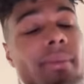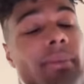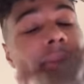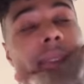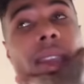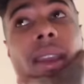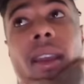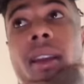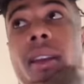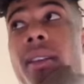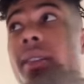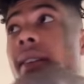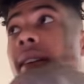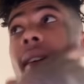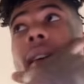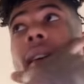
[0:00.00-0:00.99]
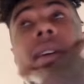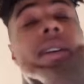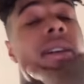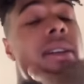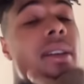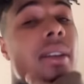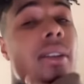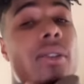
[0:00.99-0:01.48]
Man,
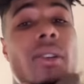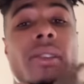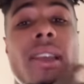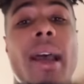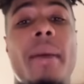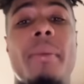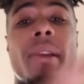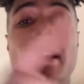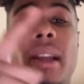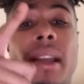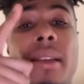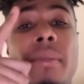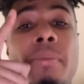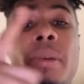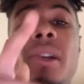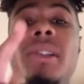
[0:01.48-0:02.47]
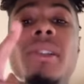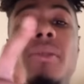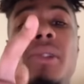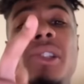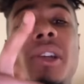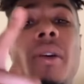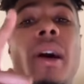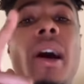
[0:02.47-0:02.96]
you the type of nigga that eat pussy
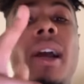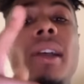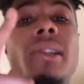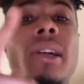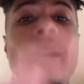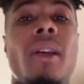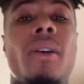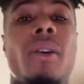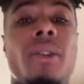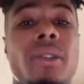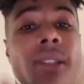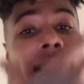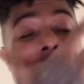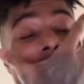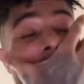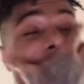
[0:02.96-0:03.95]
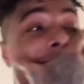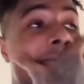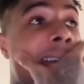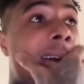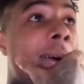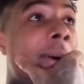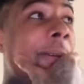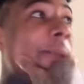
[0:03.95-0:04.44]
with your eyes closed. I can
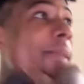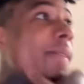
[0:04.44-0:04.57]
tell.